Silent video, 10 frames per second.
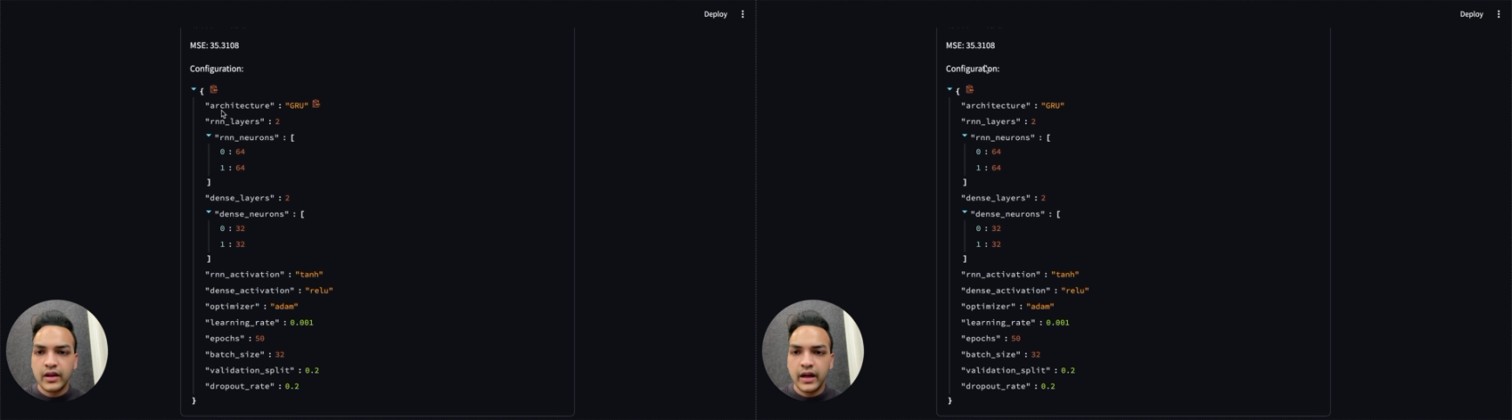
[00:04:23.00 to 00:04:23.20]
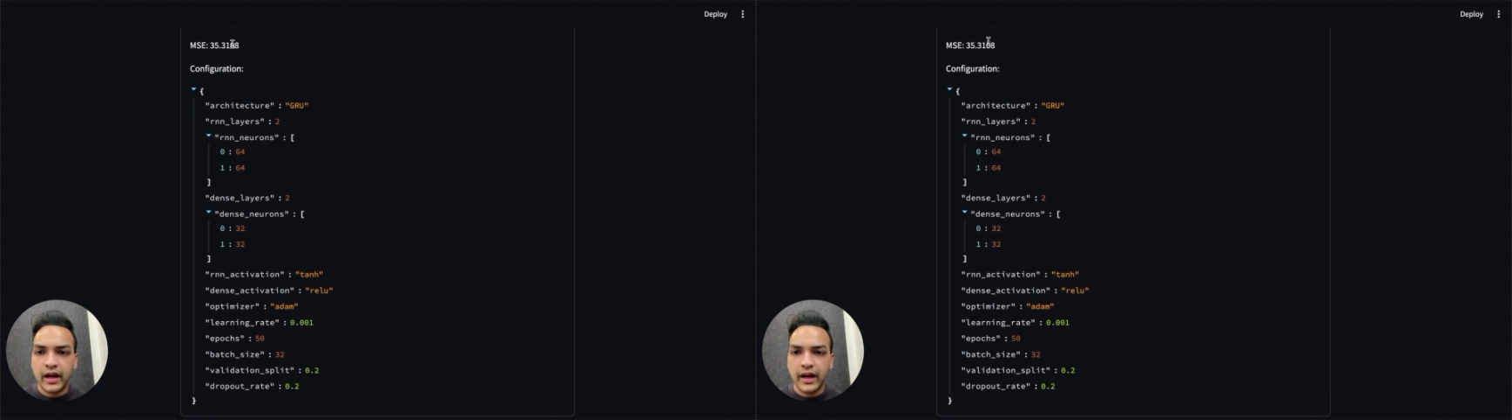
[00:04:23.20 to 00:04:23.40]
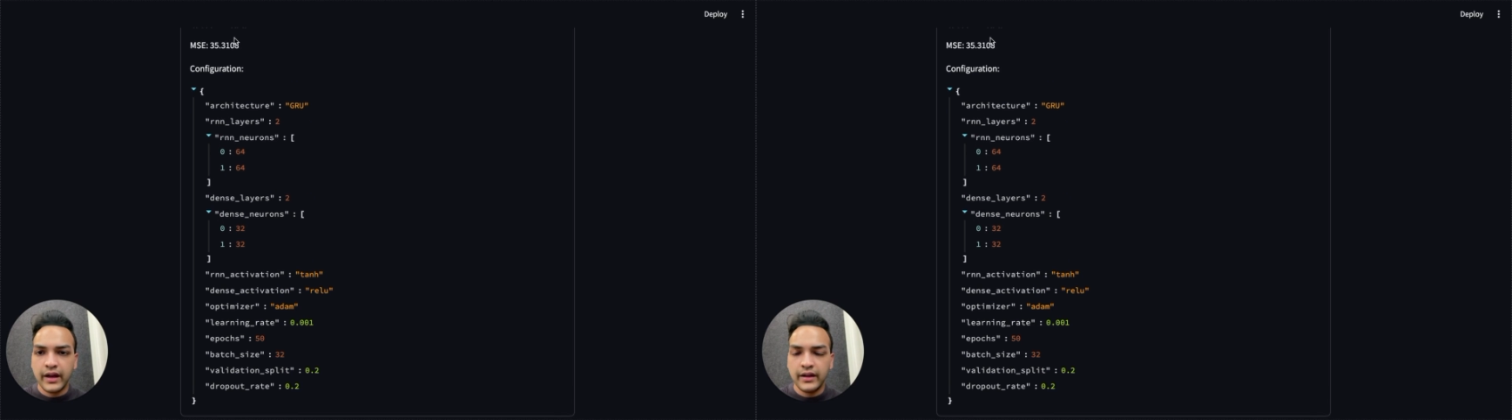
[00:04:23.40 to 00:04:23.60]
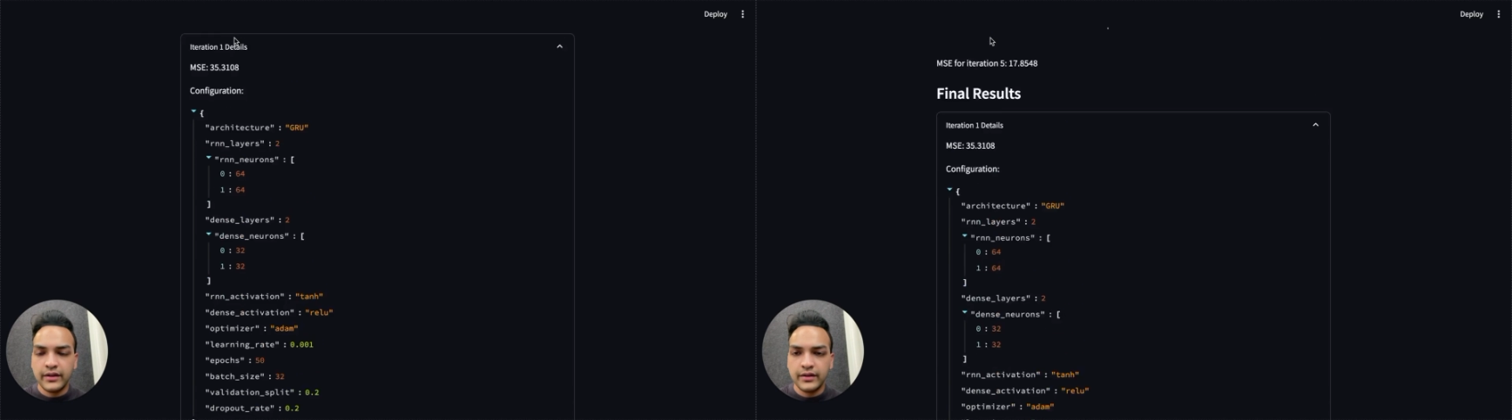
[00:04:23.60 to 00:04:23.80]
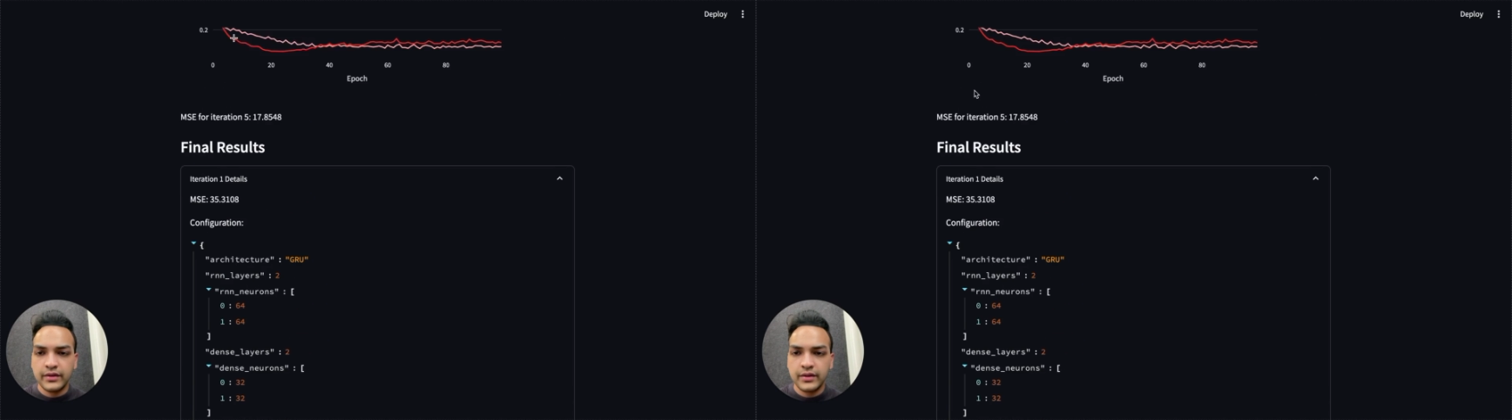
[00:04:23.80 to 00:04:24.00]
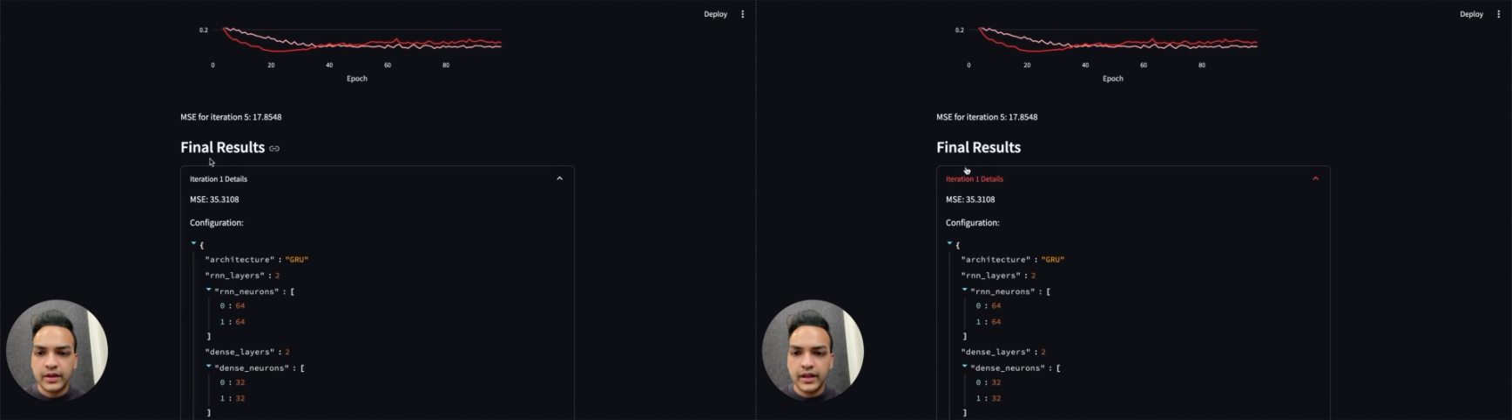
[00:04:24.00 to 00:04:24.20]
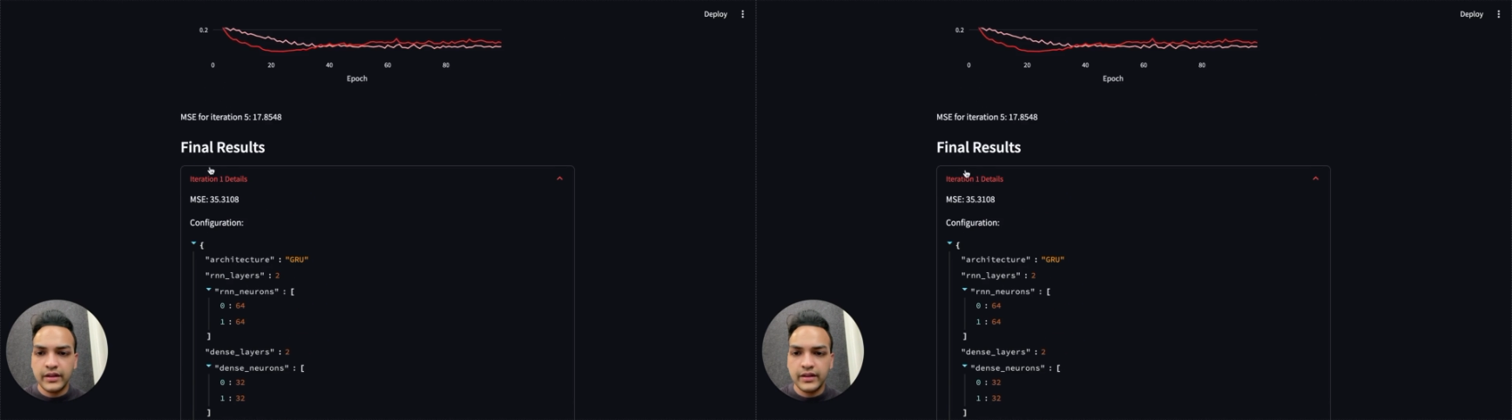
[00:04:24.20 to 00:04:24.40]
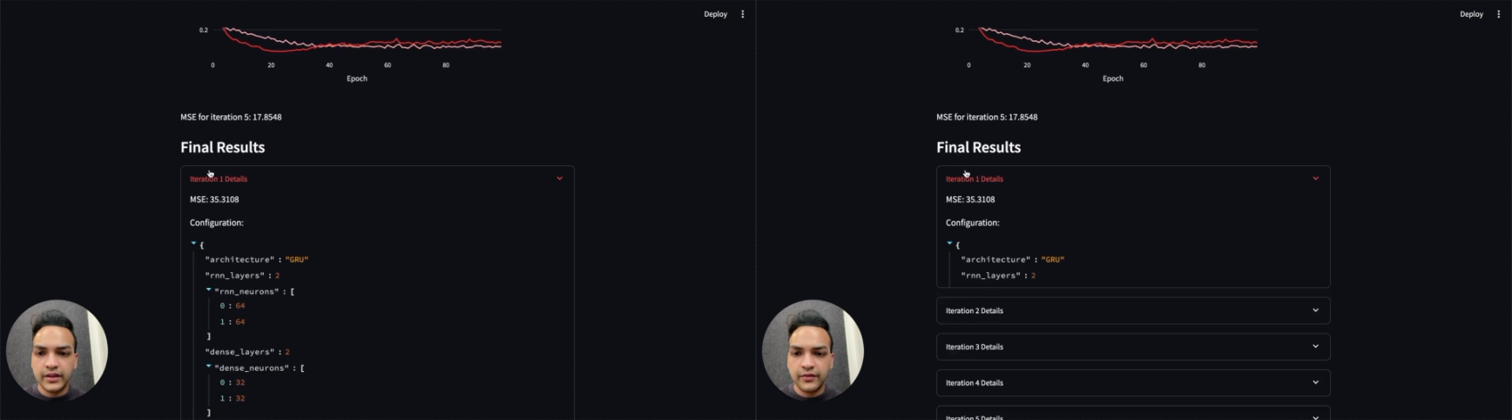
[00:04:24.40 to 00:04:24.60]
And
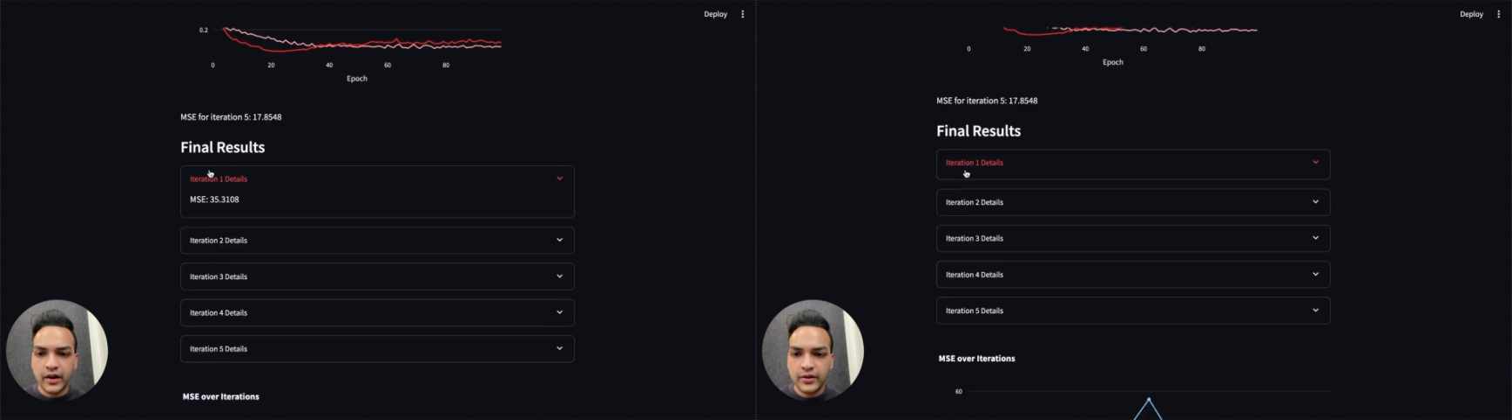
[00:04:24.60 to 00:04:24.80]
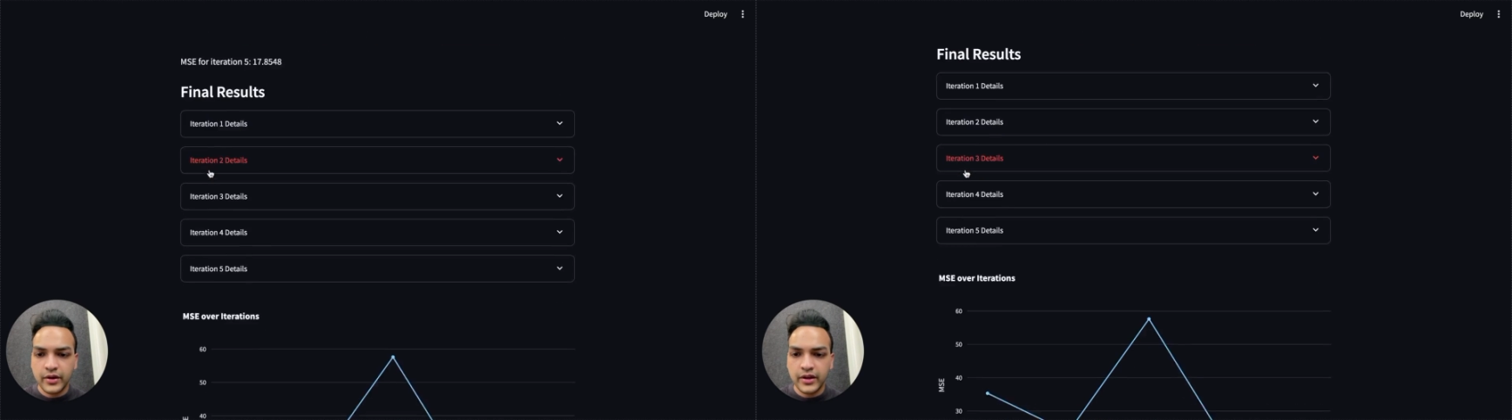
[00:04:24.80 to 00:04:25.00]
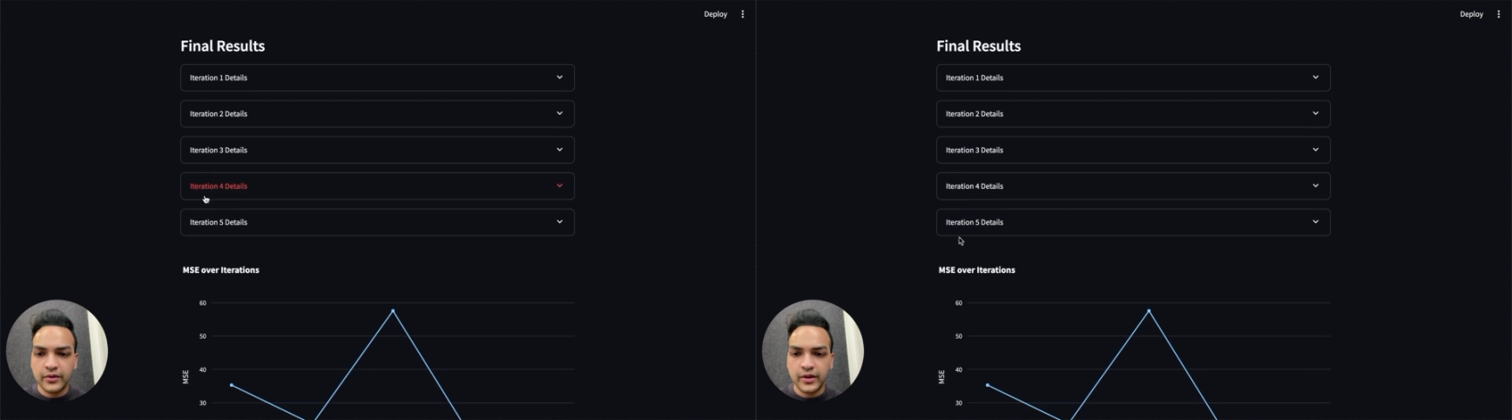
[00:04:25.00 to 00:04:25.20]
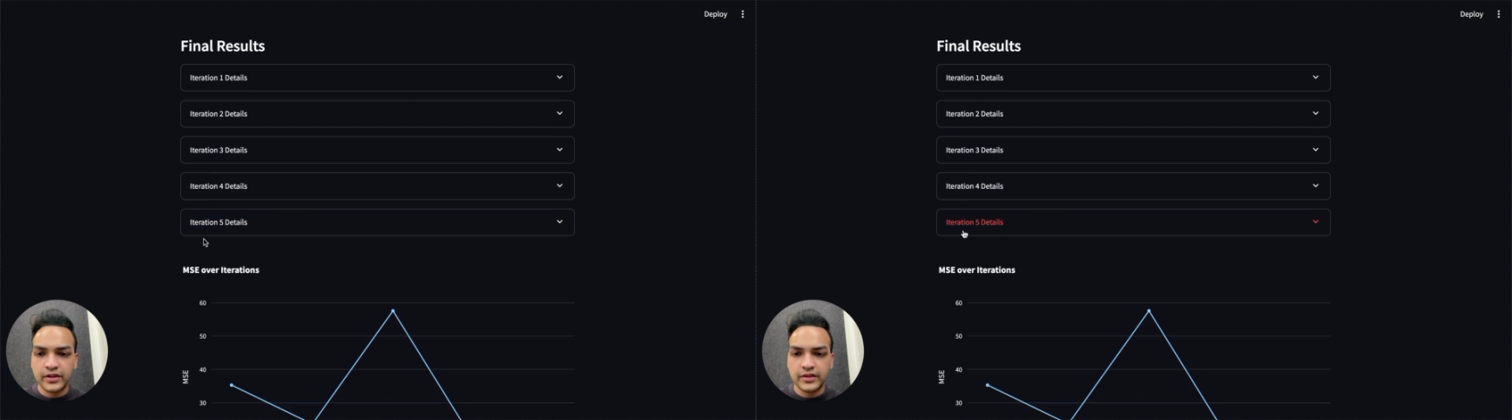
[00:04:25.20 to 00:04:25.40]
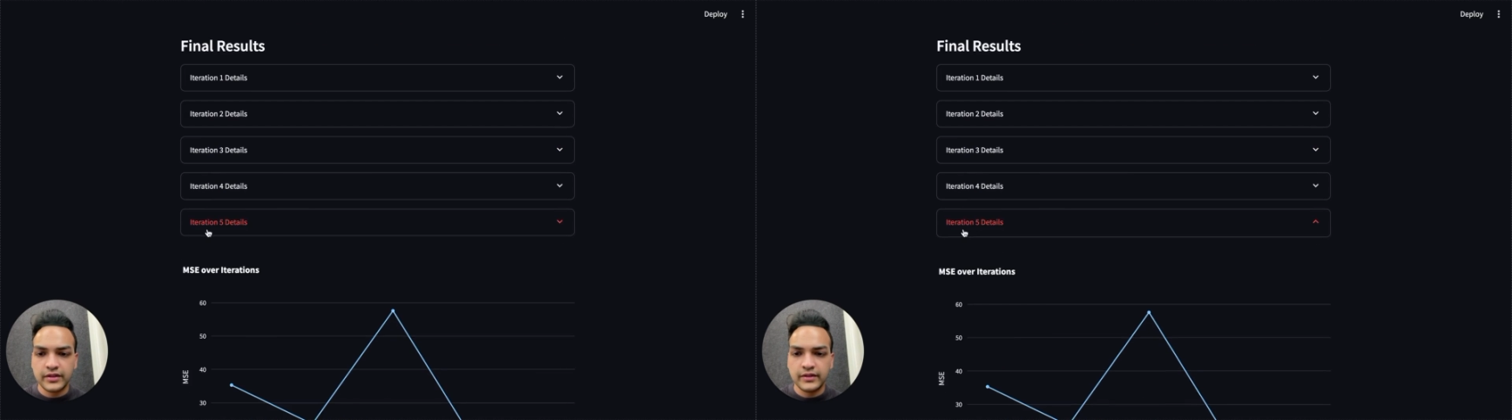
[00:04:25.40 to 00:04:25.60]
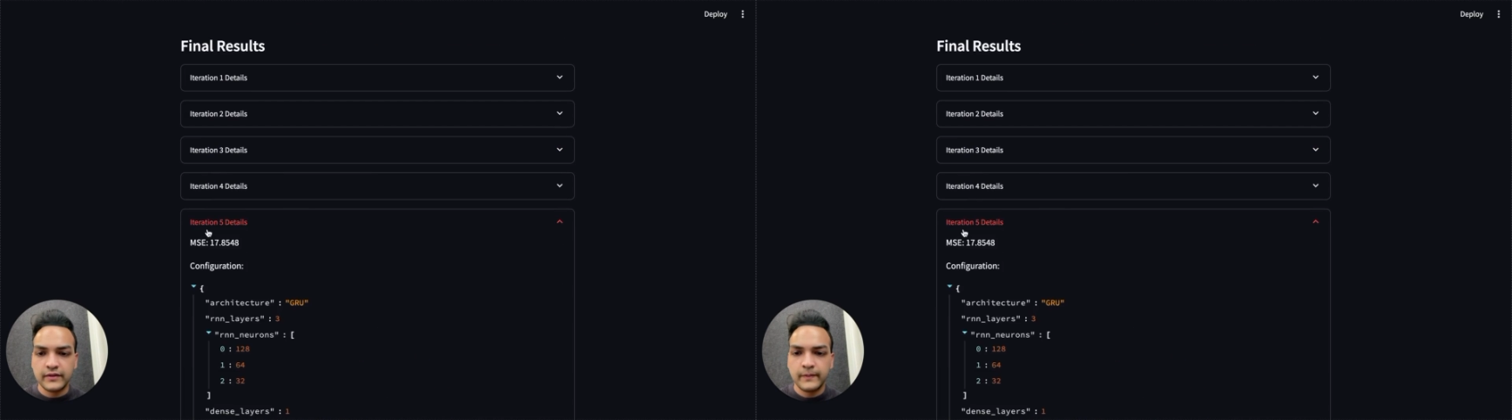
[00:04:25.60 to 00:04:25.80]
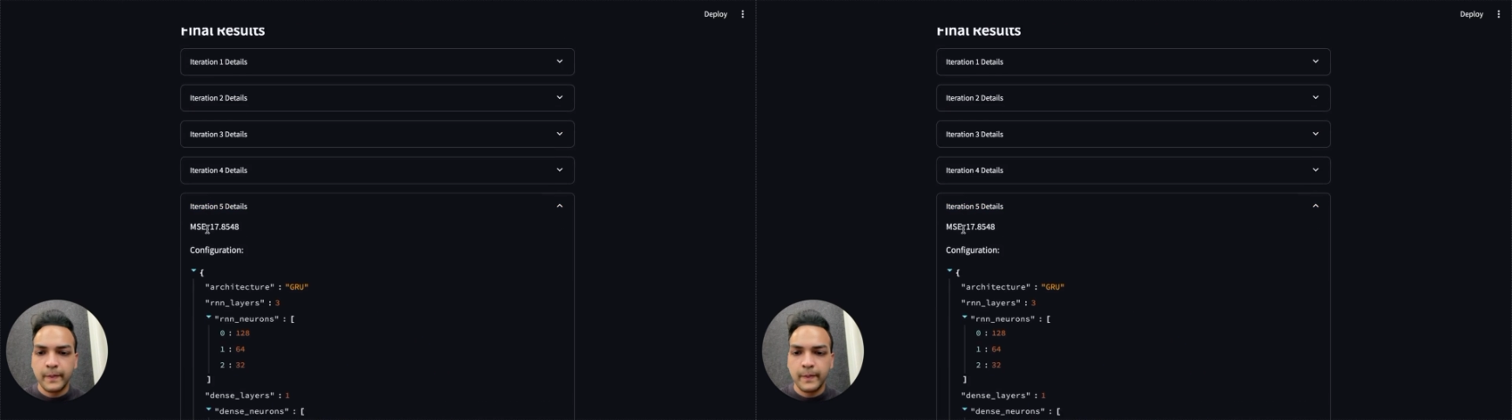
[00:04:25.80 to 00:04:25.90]
in the final iteration,